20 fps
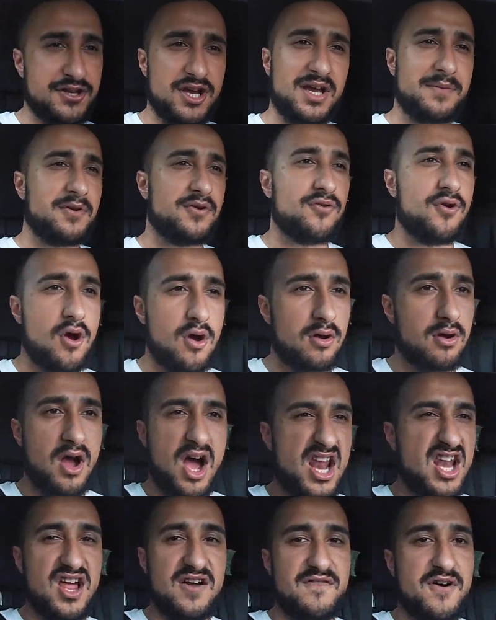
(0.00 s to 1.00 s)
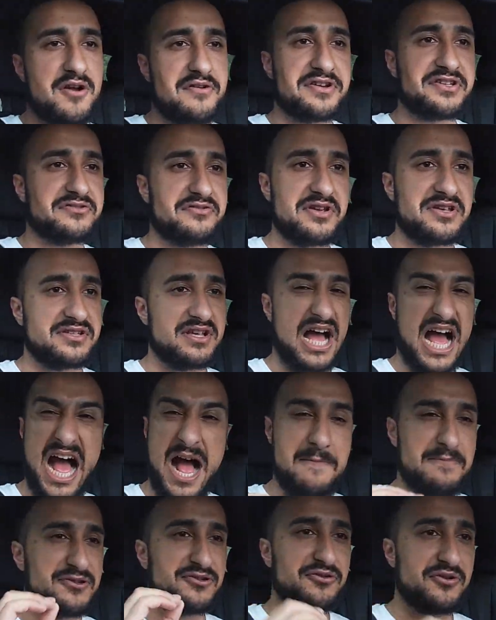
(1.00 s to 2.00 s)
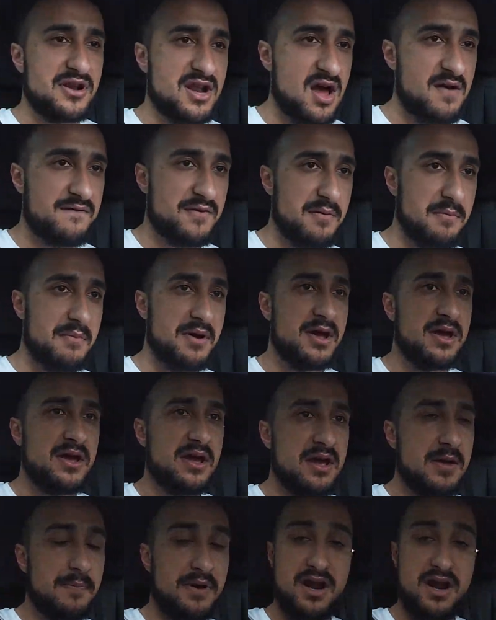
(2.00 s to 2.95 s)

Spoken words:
Don't get me wrong, I love RS3s, absolutely love them.